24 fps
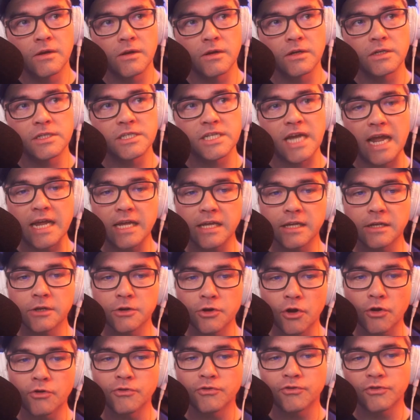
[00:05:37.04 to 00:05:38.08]

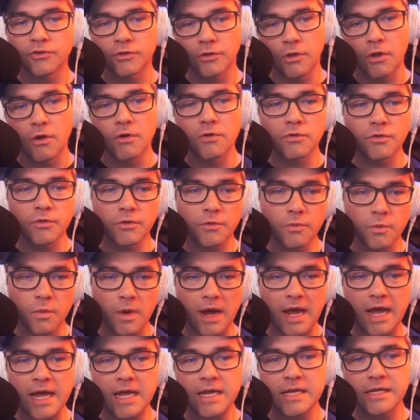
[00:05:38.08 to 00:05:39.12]
taking notes along the
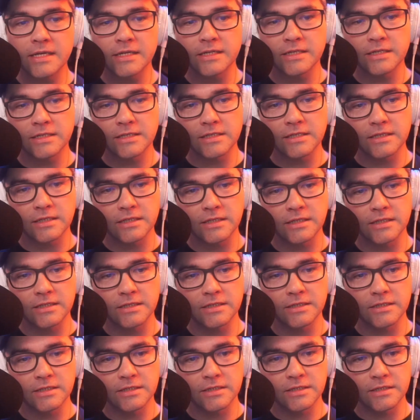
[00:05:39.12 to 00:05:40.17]
way
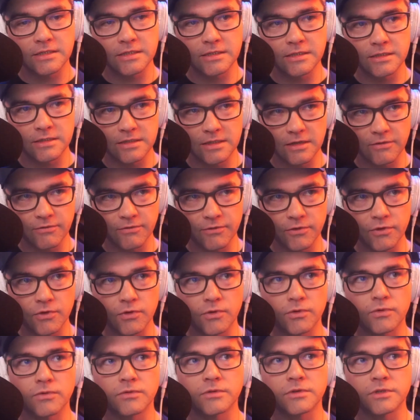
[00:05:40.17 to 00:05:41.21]
is
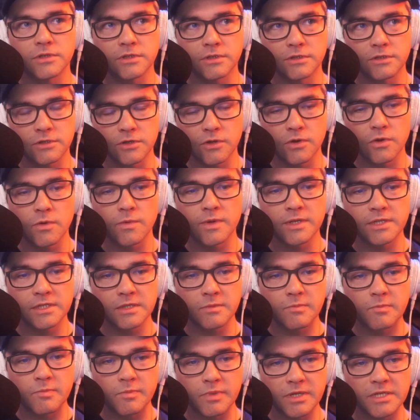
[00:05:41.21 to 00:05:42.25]
difficult to do. It's
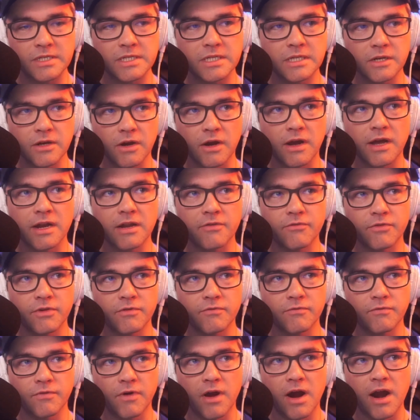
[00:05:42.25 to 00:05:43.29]
a busy kind of
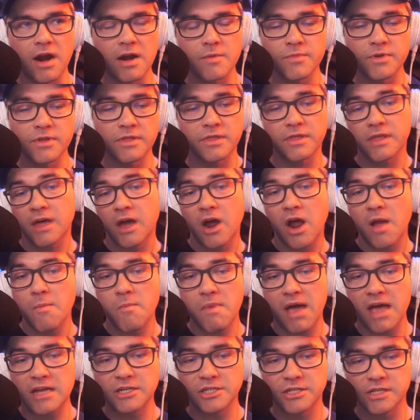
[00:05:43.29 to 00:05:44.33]
environment that I
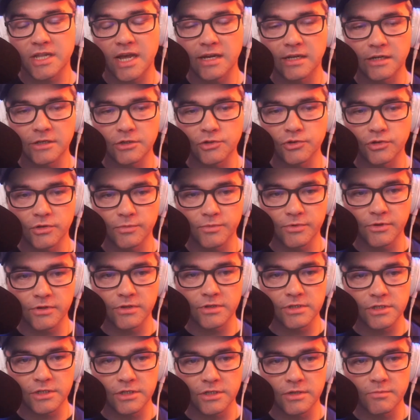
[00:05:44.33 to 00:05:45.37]
imagine that
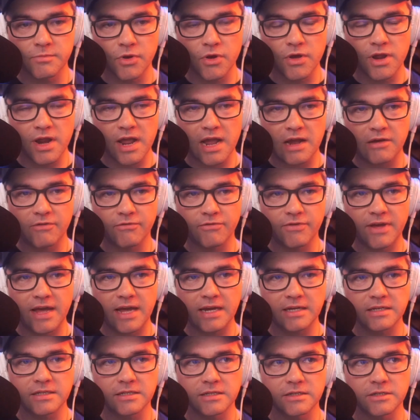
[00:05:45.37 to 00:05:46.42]
contributes to the burnout
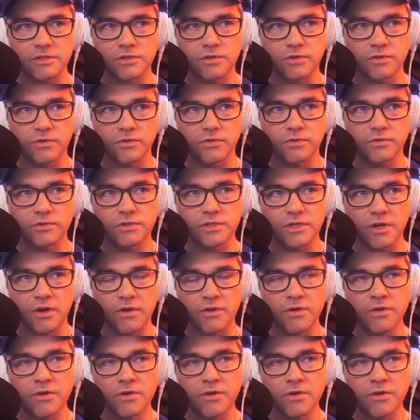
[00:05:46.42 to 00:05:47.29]
factor too. So